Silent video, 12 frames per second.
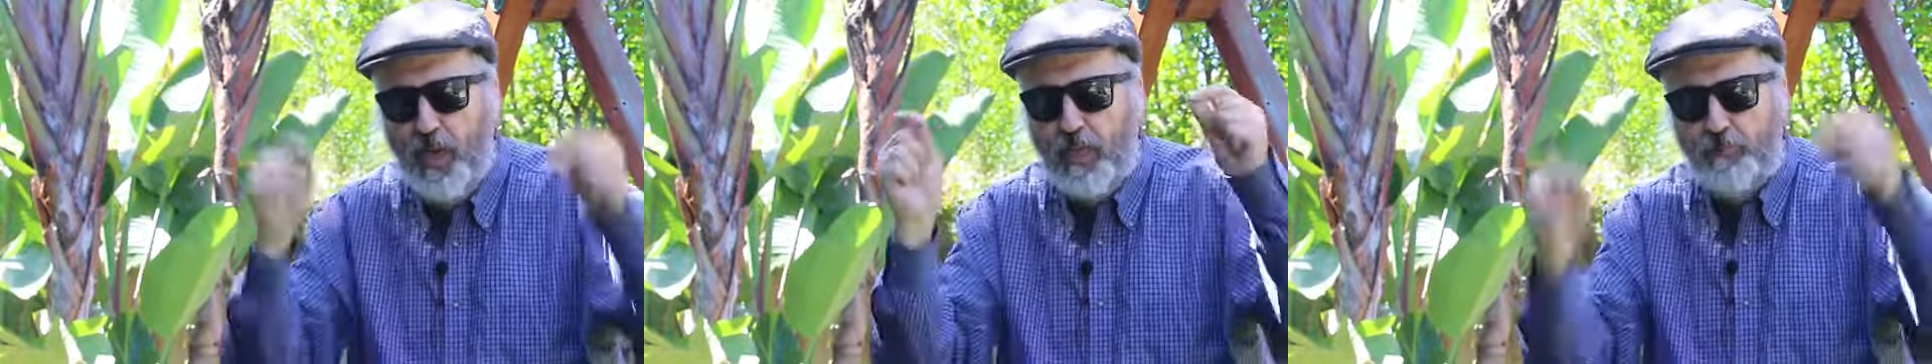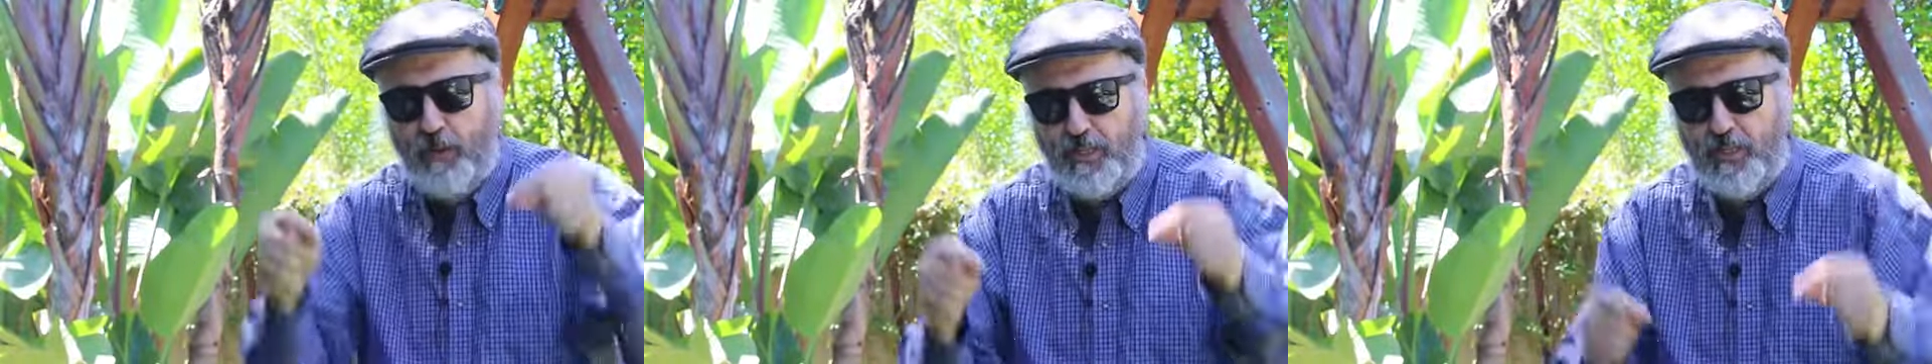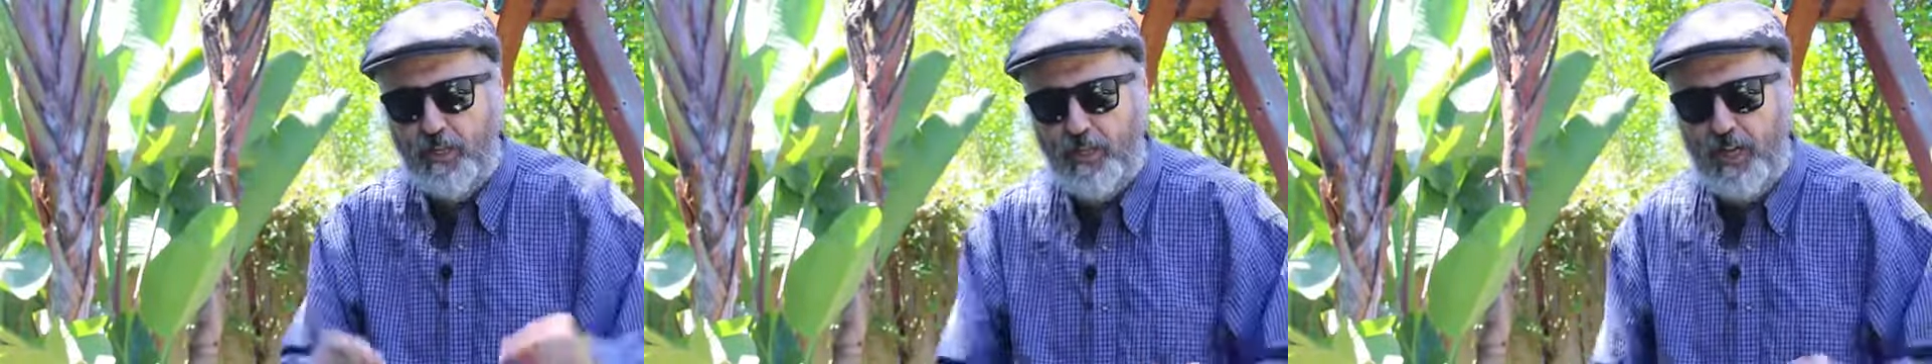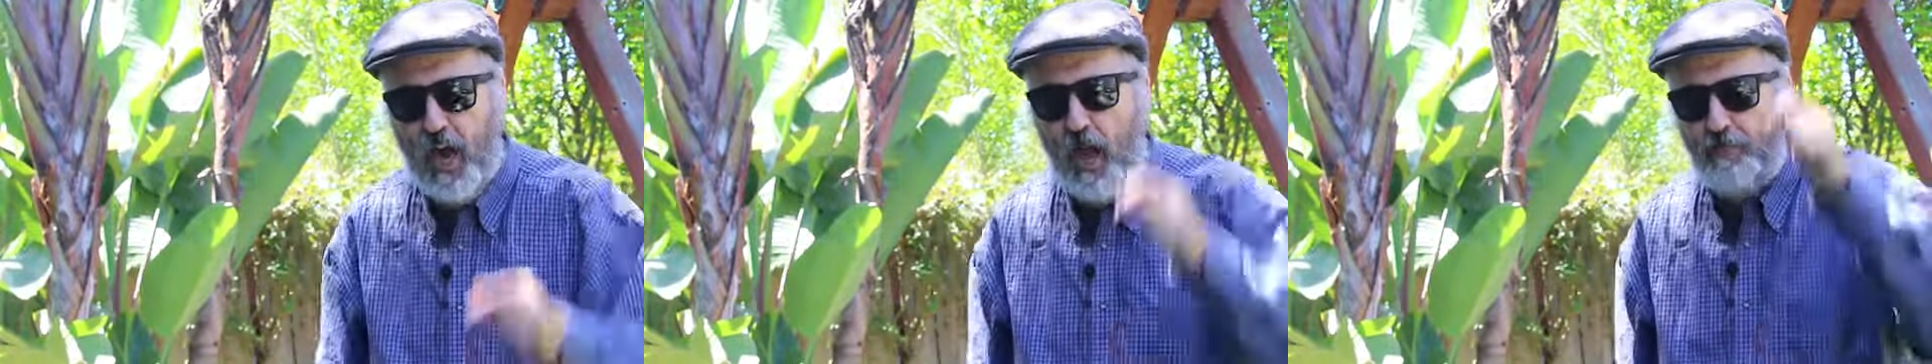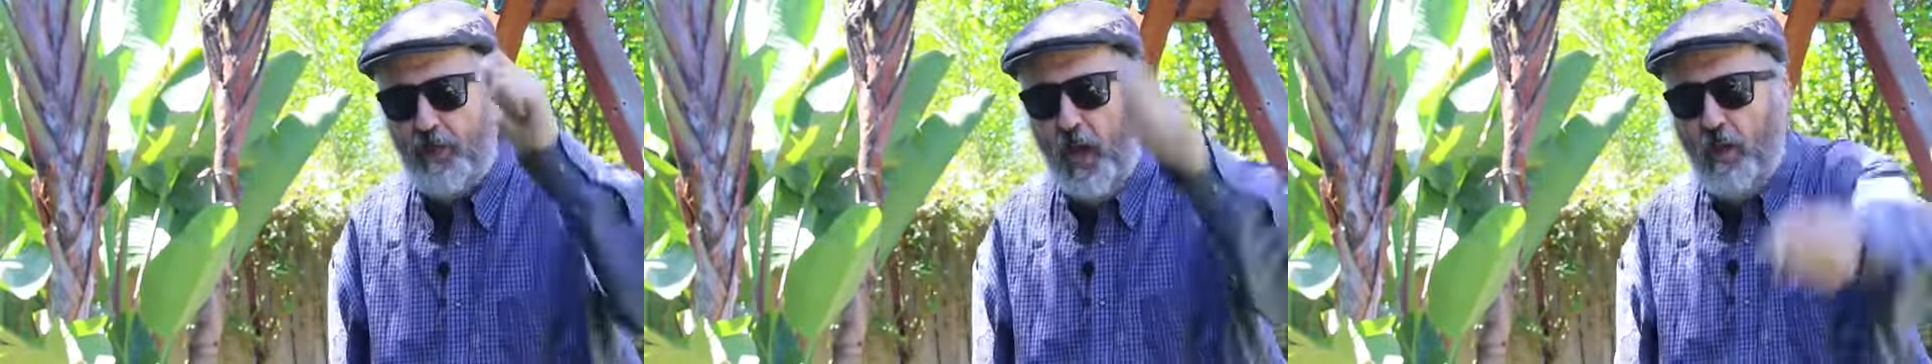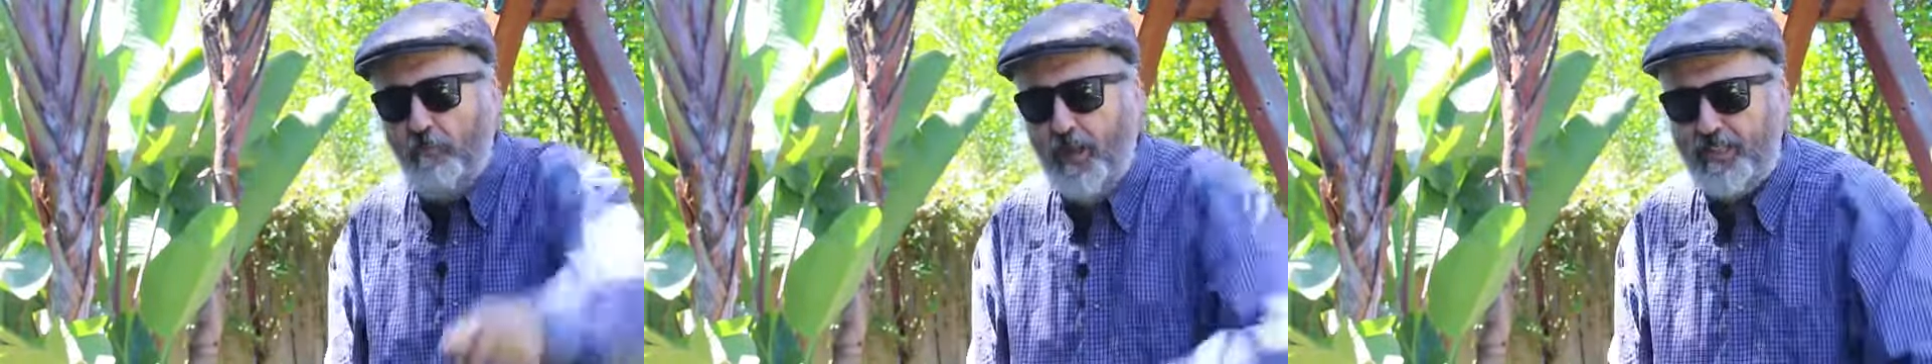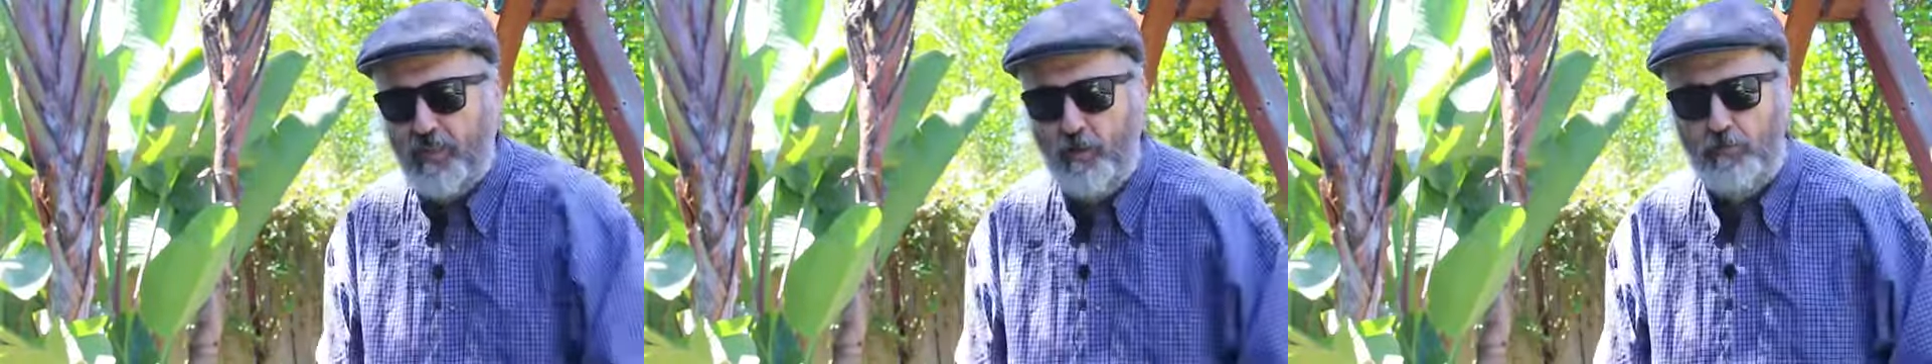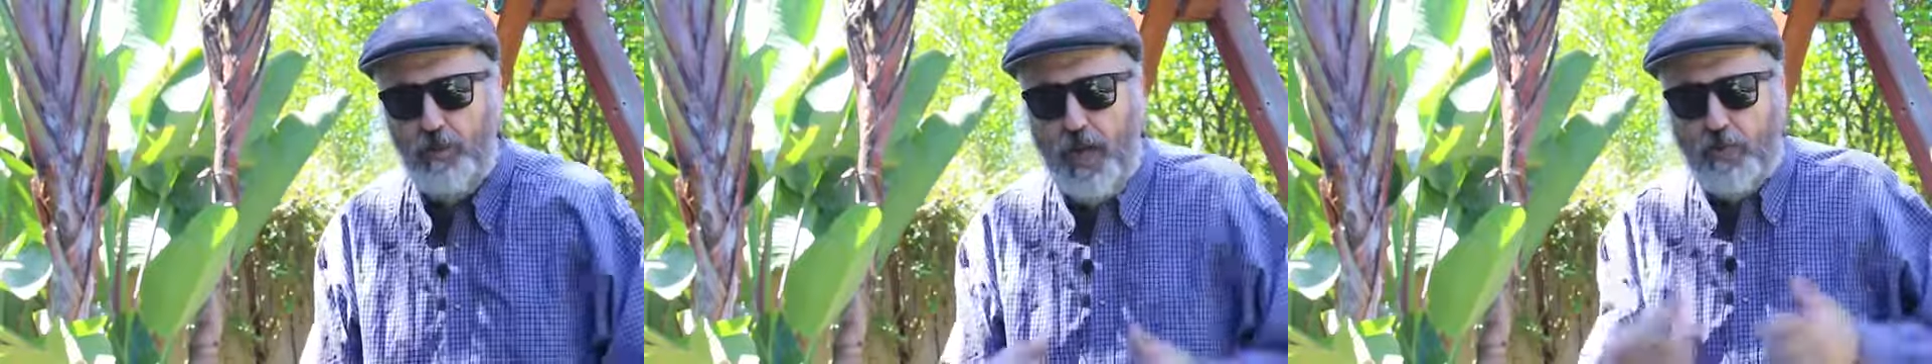especially the cops, messing
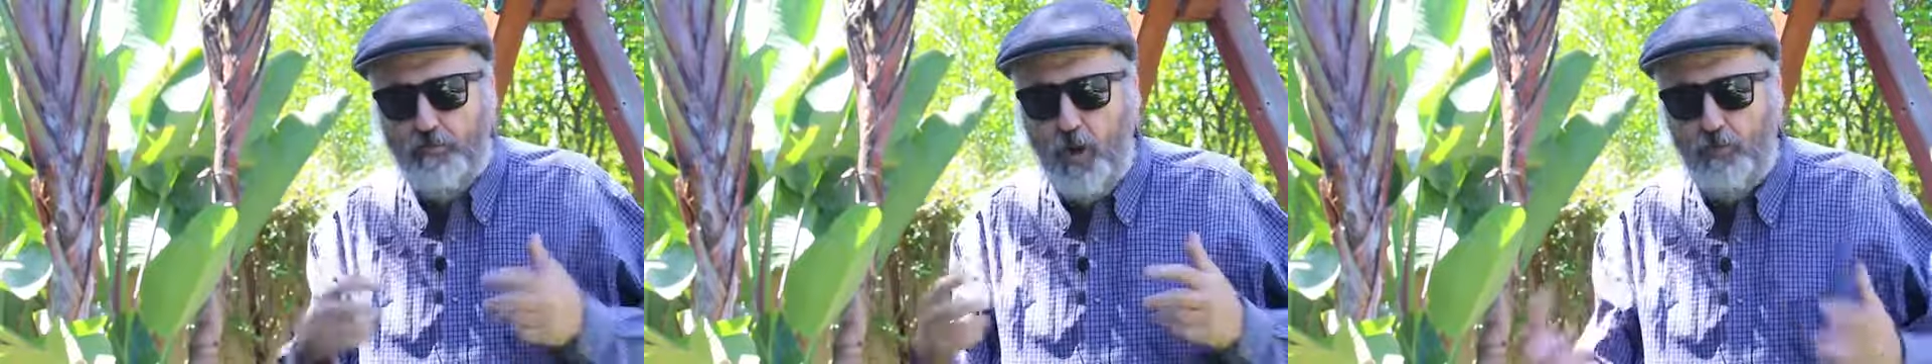with black,